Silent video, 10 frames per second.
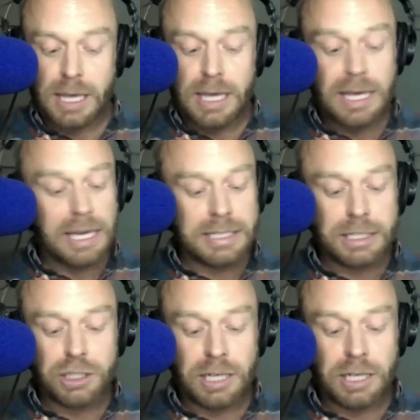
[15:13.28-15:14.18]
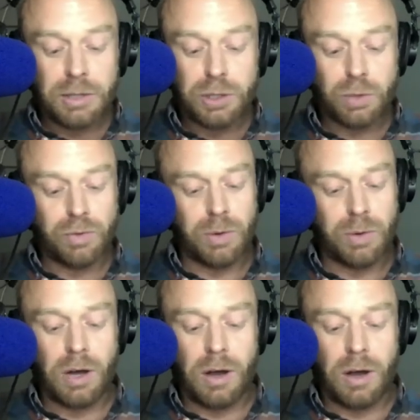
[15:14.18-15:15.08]
He says he knows you'll roll
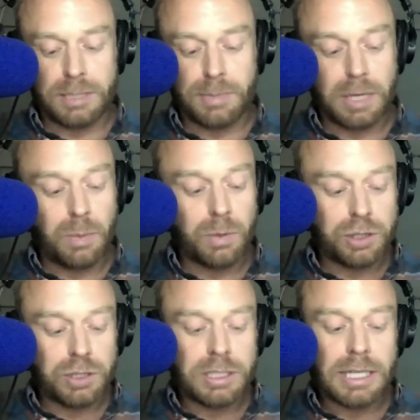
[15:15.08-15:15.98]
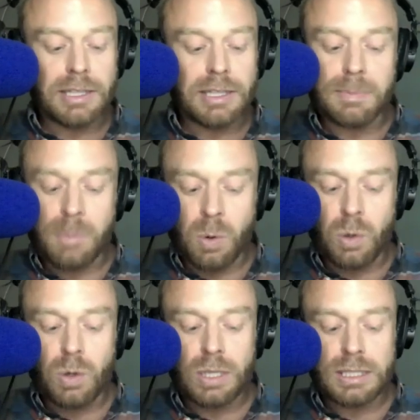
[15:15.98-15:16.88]
your eyes, but he wants you to take this
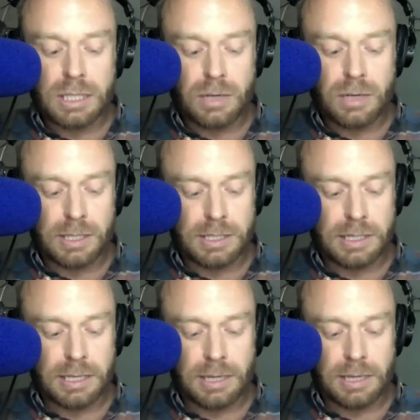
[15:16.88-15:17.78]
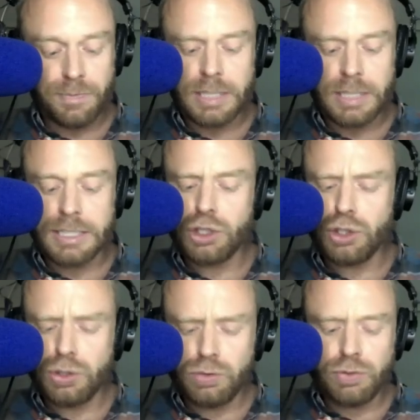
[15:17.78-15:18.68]
more seriously. He's
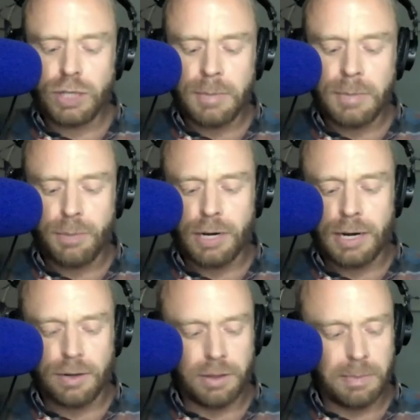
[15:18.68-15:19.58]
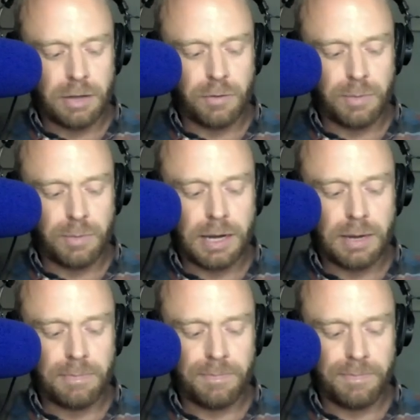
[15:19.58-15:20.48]
extremely proud of the man you've
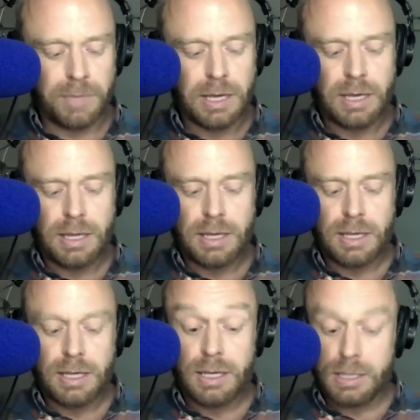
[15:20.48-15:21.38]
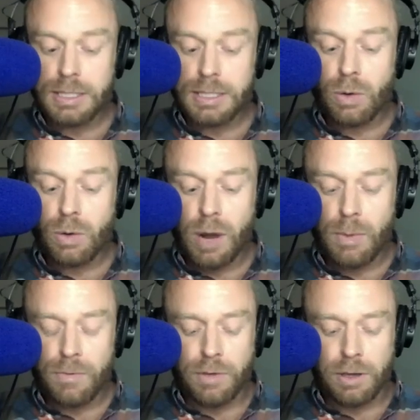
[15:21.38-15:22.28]
become. Is that all right
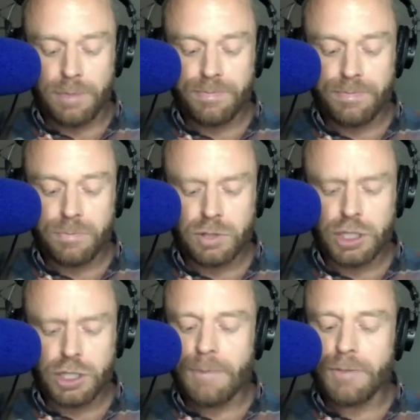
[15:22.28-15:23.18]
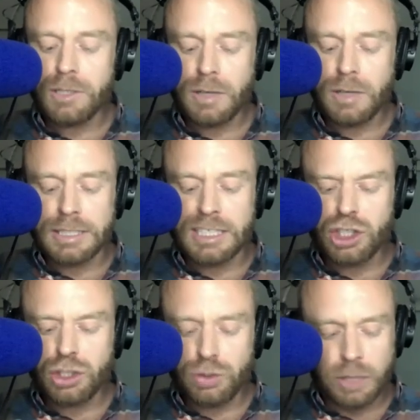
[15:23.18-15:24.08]
with you? She emphasizes
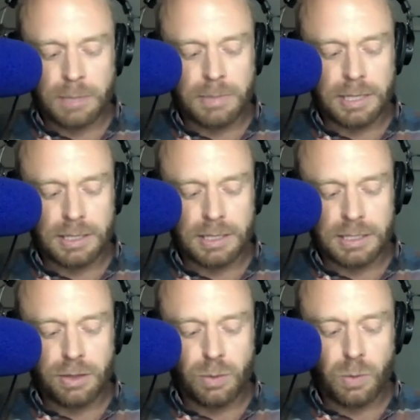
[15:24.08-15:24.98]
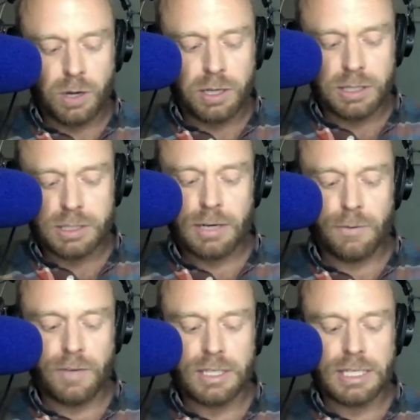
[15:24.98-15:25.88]
extremely, as if the word
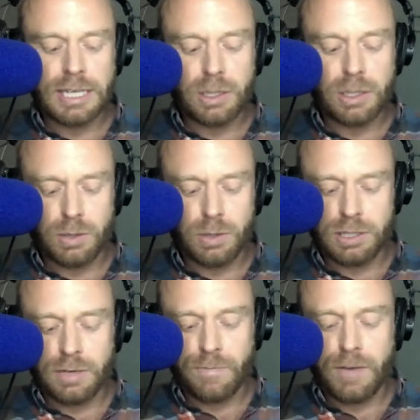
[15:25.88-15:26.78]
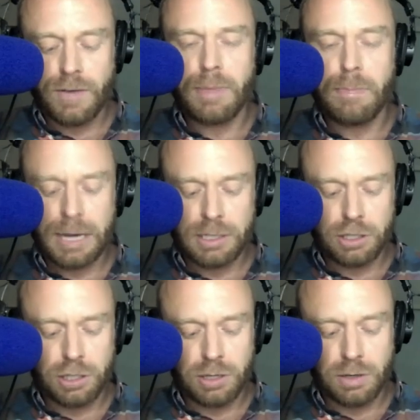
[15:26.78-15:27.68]
itself is inadequate to convey the
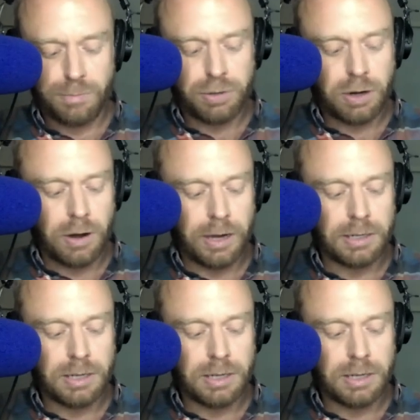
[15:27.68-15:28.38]
magnitude of pride.